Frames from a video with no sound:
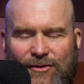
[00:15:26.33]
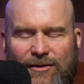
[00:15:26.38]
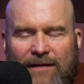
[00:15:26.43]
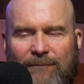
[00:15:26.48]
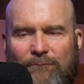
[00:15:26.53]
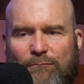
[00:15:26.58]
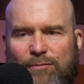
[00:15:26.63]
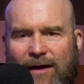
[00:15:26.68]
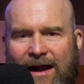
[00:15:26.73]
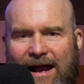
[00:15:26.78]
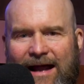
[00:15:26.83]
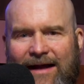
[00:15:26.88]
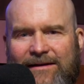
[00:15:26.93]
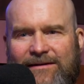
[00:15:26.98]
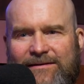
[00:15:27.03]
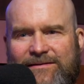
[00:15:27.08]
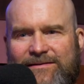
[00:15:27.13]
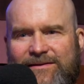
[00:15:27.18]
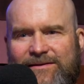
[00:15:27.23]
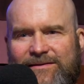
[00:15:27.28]
Do you have
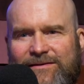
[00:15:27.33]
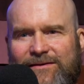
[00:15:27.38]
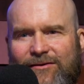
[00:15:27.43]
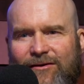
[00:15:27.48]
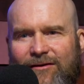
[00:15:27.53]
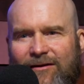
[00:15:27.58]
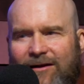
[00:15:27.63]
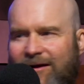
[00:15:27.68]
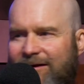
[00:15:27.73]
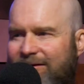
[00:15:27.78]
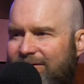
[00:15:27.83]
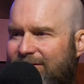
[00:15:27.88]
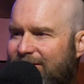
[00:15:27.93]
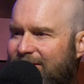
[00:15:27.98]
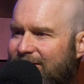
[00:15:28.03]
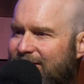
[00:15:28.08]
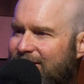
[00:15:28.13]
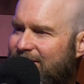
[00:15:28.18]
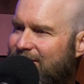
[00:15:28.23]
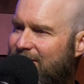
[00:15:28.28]
practices in your
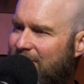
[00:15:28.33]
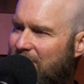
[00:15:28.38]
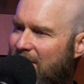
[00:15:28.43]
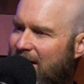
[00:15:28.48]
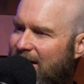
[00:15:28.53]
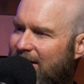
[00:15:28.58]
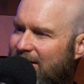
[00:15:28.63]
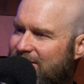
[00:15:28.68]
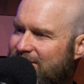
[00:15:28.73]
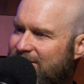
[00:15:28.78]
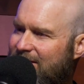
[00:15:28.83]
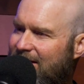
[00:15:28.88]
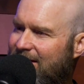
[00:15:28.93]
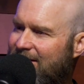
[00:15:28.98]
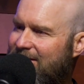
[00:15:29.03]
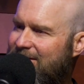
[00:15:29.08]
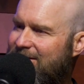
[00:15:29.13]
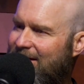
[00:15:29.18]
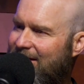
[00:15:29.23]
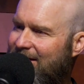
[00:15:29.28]
life to manage
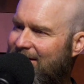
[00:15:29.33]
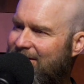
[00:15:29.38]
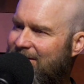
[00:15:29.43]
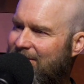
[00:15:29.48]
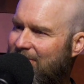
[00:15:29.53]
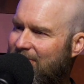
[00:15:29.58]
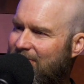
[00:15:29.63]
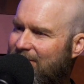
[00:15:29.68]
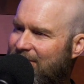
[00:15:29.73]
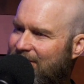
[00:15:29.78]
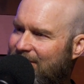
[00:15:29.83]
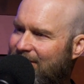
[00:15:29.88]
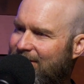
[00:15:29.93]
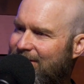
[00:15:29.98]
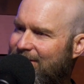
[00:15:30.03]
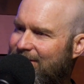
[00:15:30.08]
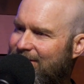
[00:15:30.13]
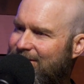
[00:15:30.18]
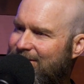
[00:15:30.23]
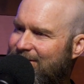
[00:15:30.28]
that,
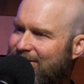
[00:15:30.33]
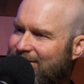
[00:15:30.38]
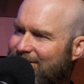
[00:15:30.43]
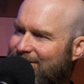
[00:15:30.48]
to